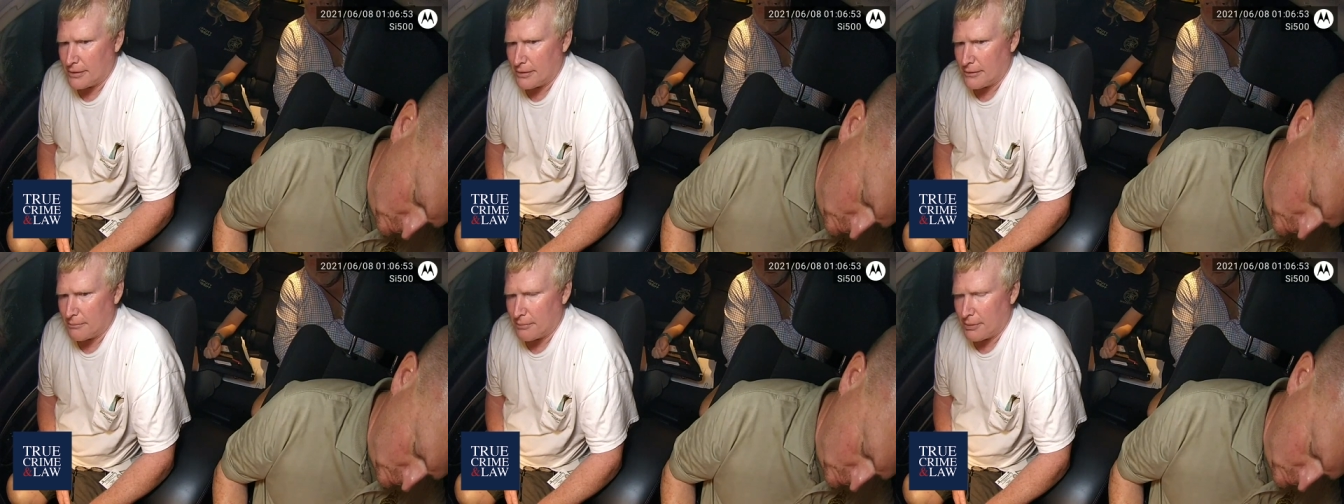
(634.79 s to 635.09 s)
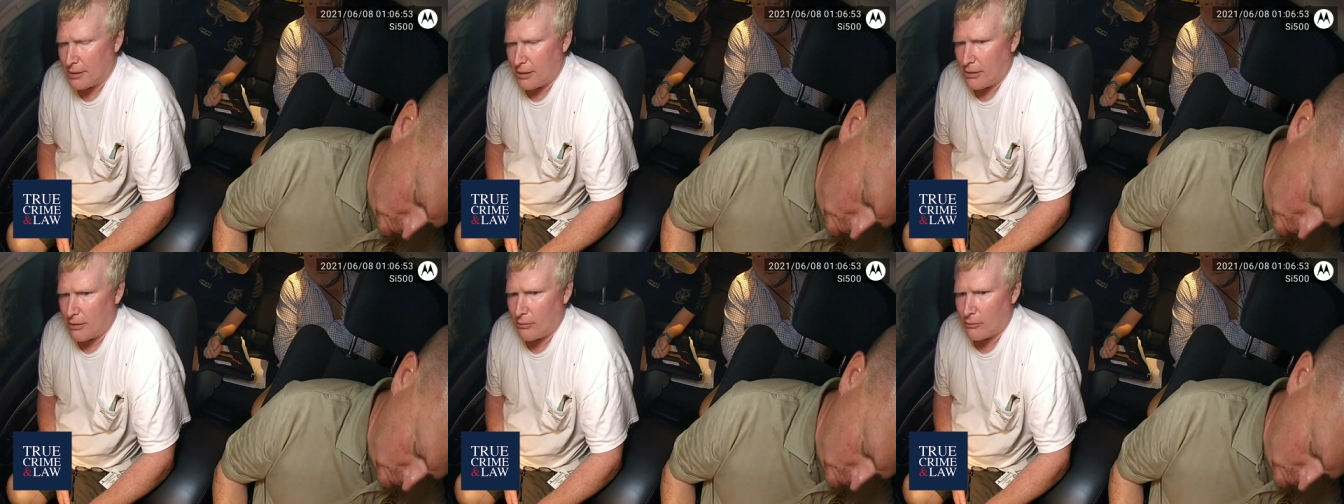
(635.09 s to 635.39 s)
and
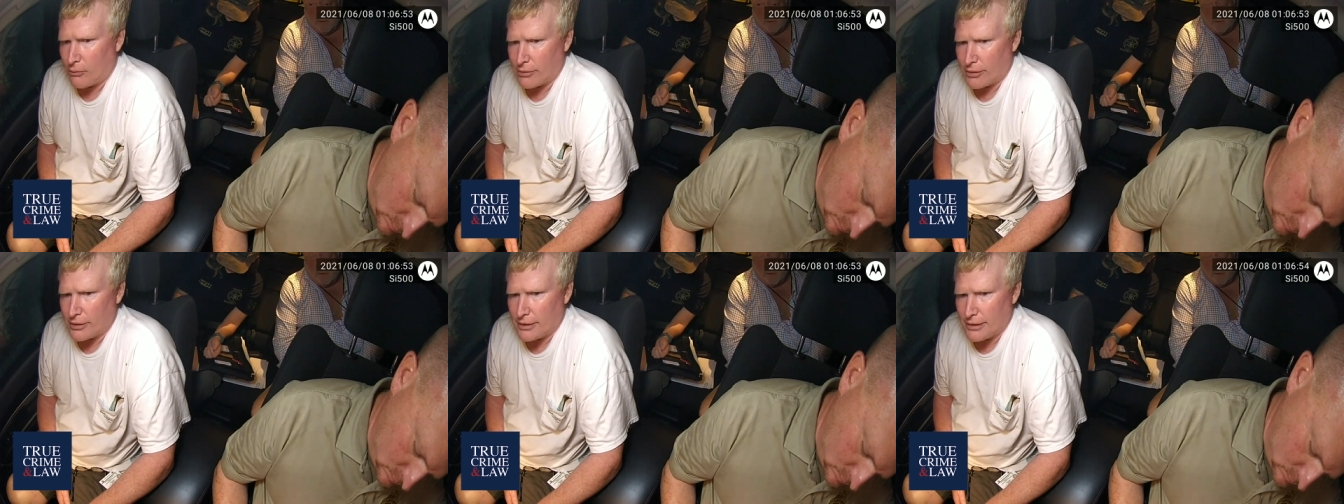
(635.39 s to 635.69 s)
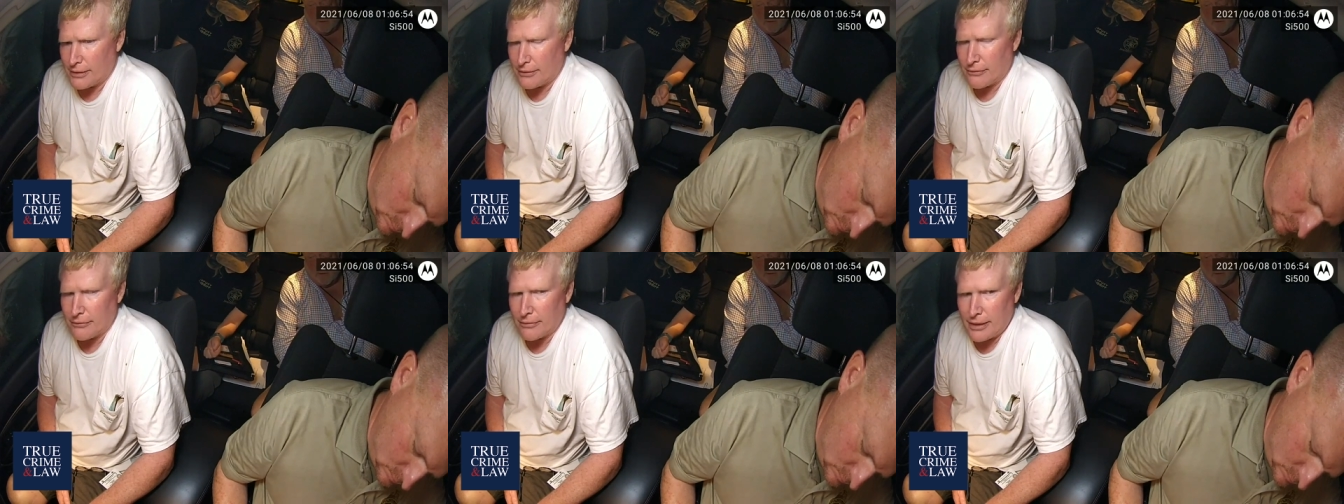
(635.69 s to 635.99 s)
Paul were
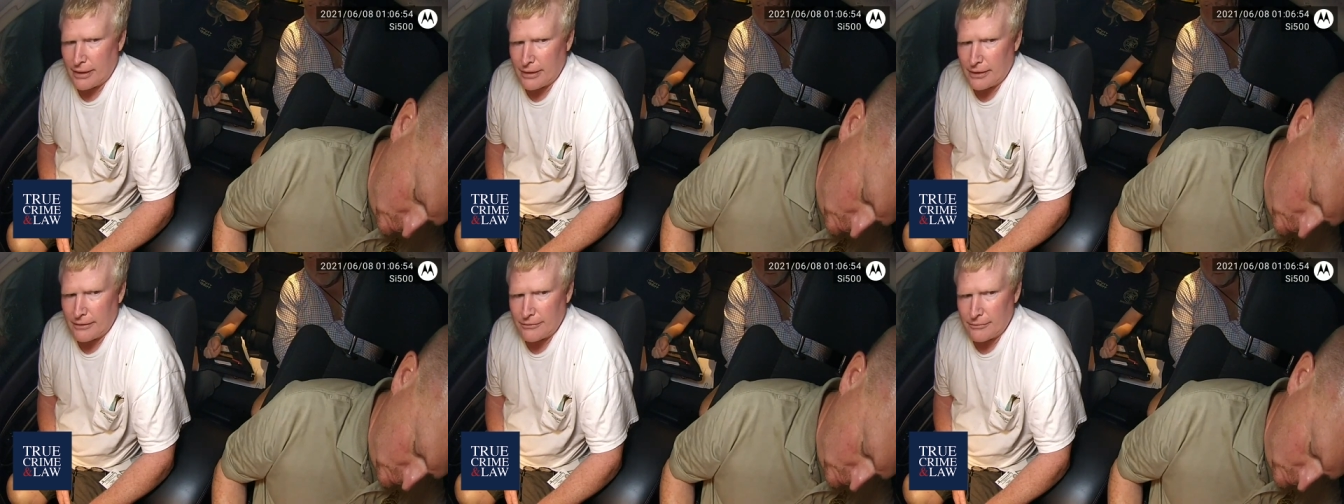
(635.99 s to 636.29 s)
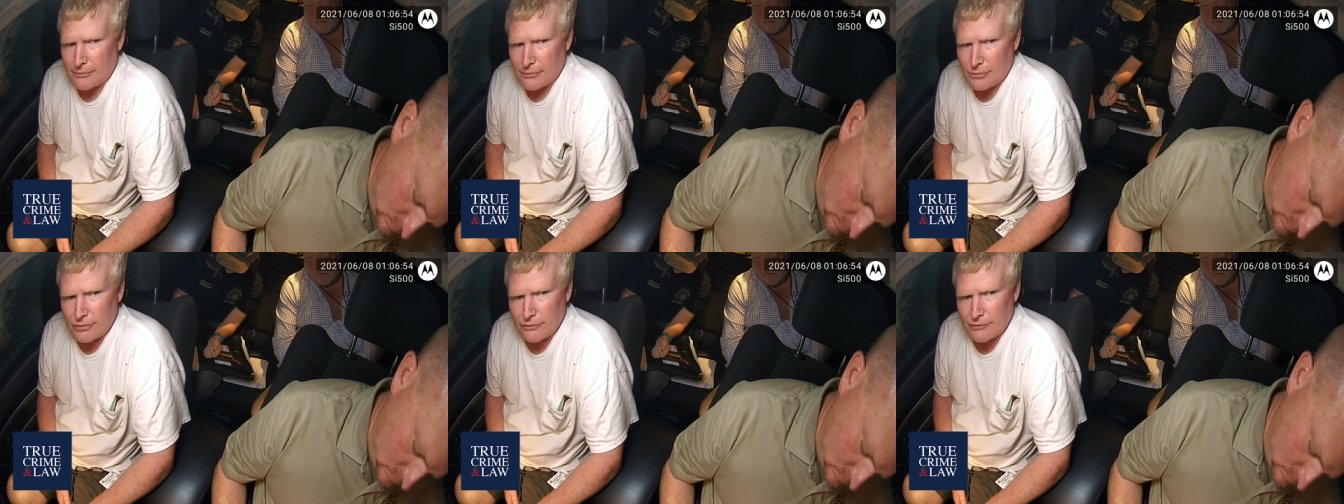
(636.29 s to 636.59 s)
getting ready to
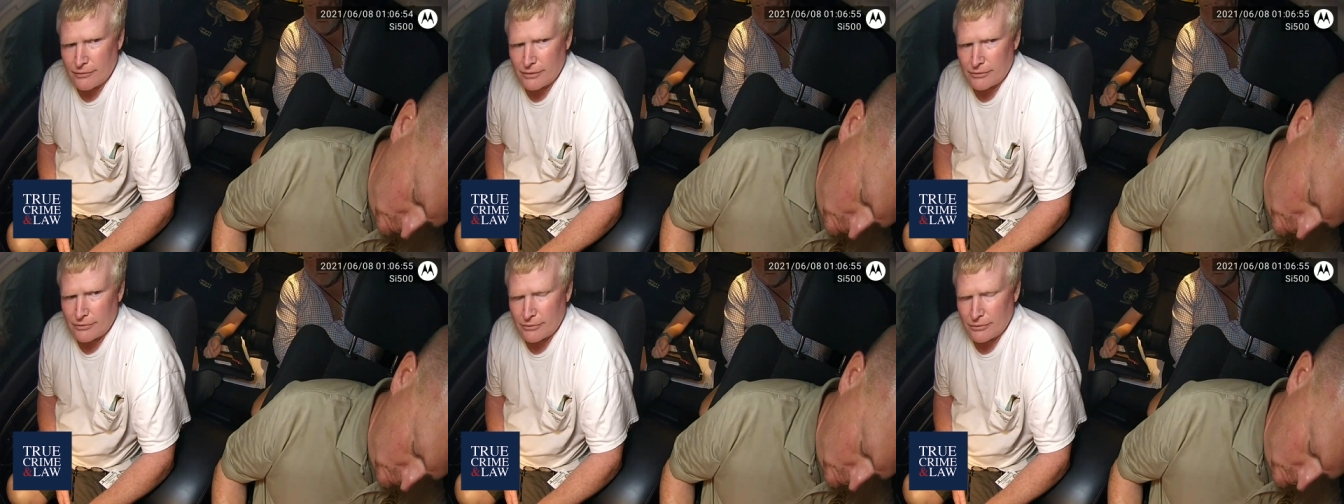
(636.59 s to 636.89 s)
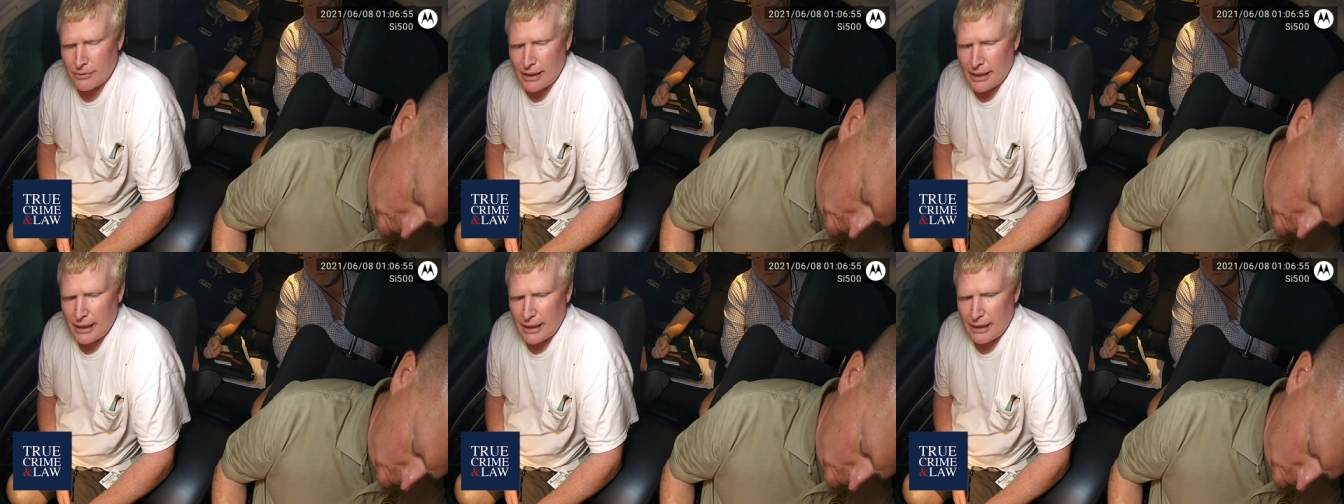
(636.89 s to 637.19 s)
move
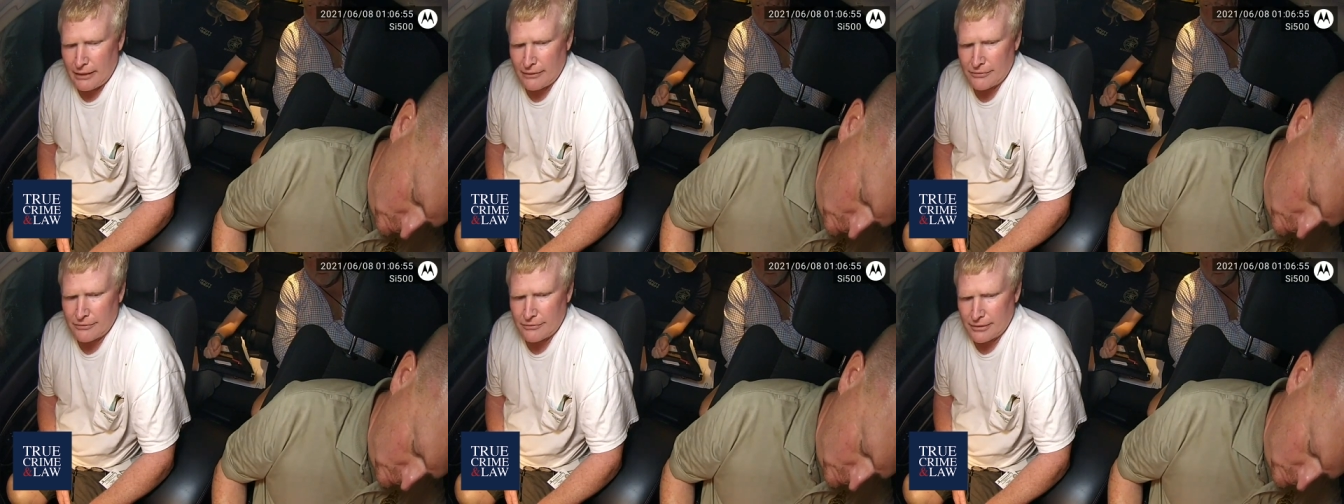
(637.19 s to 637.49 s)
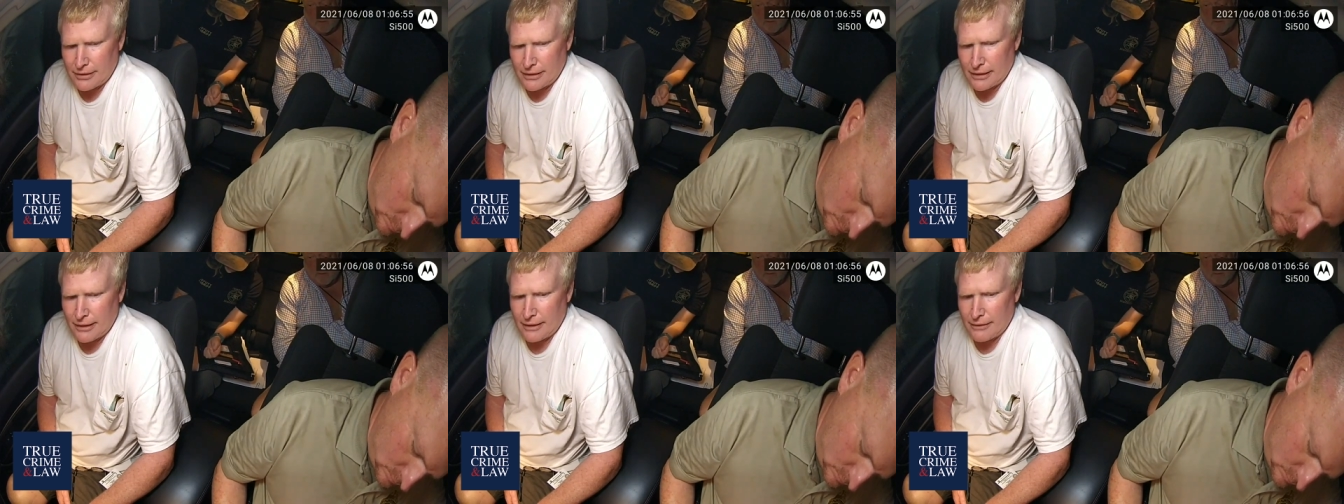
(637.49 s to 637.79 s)
into a house
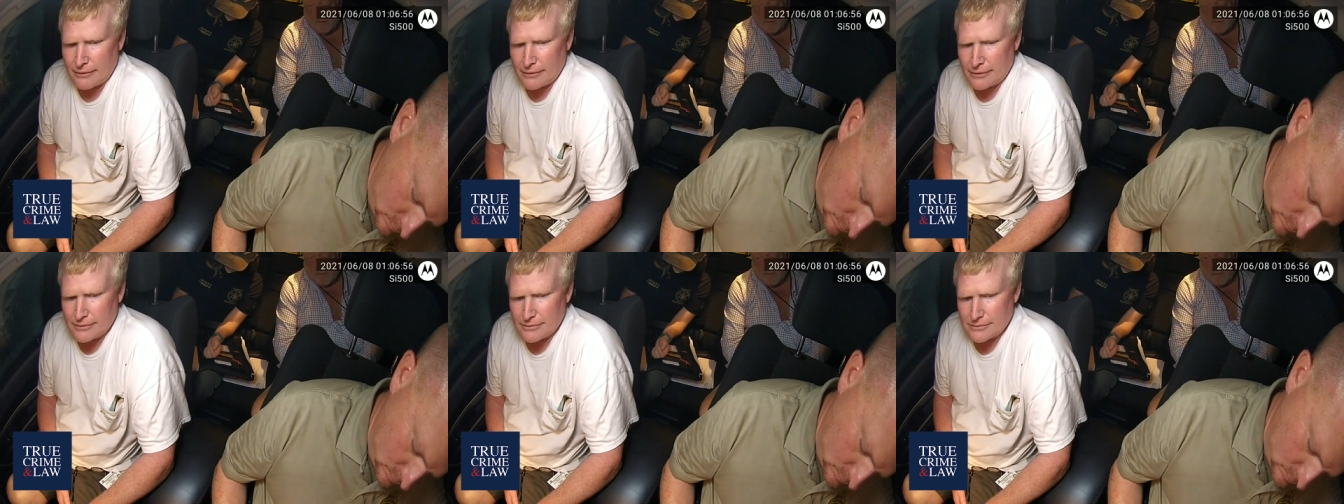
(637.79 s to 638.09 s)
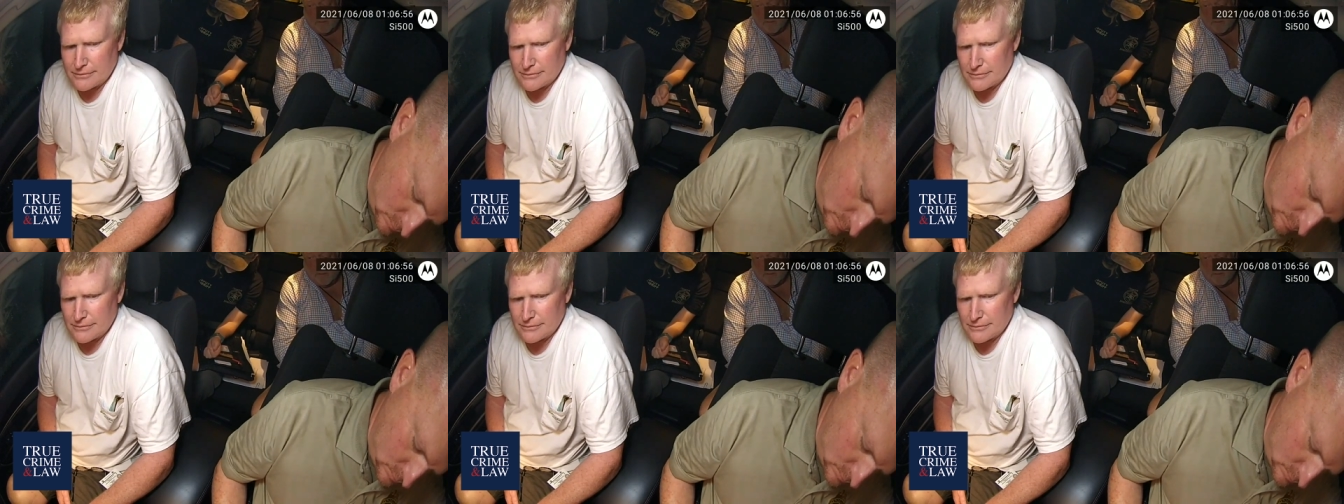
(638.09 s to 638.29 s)
together